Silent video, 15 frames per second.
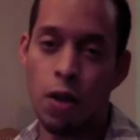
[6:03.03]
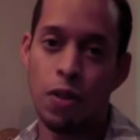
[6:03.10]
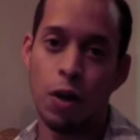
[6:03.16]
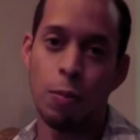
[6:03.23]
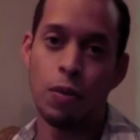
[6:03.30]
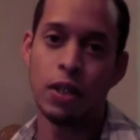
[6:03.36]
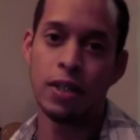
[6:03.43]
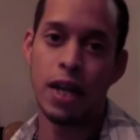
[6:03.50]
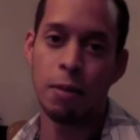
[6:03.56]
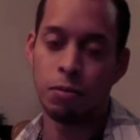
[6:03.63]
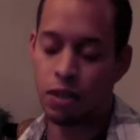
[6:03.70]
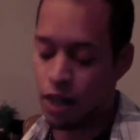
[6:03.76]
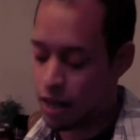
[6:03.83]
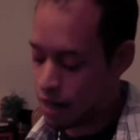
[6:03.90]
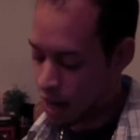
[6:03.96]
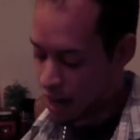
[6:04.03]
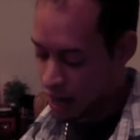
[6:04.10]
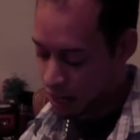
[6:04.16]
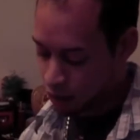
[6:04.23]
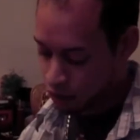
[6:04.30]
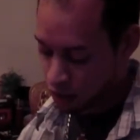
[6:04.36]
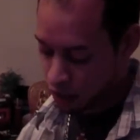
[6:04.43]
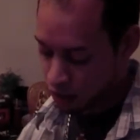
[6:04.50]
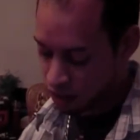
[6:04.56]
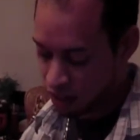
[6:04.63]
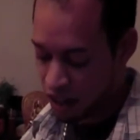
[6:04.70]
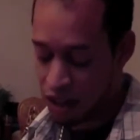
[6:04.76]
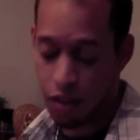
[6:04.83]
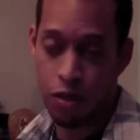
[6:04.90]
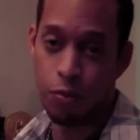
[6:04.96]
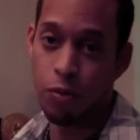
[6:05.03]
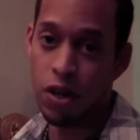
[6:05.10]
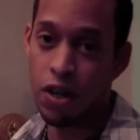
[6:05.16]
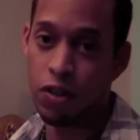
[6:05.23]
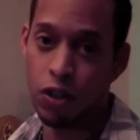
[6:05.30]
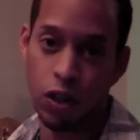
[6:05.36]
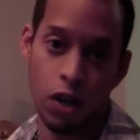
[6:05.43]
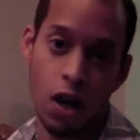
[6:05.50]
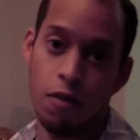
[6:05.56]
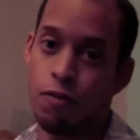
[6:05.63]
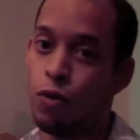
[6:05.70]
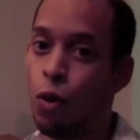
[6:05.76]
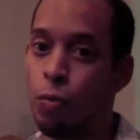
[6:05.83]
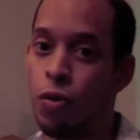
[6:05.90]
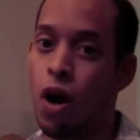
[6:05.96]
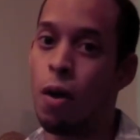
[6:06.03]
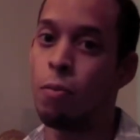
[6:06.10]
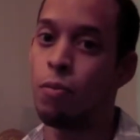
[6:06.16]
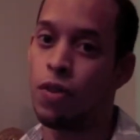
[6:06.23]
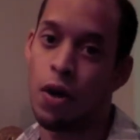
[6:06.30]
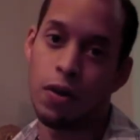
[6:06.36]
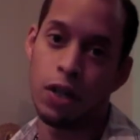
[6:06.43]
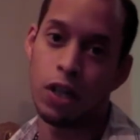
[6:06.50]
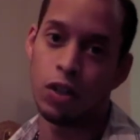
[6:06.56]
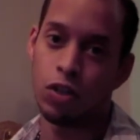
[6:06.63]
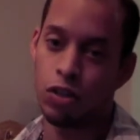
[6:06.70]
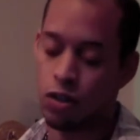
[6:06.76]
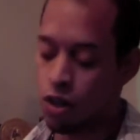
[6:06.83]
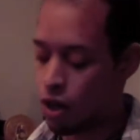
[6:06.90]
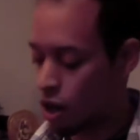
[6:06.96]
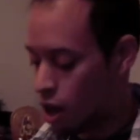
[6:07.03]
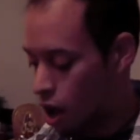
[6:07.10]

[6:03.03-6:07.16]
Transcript: on there pretty damn tight, and I used it on setting 3, took it off no problem without a hitch.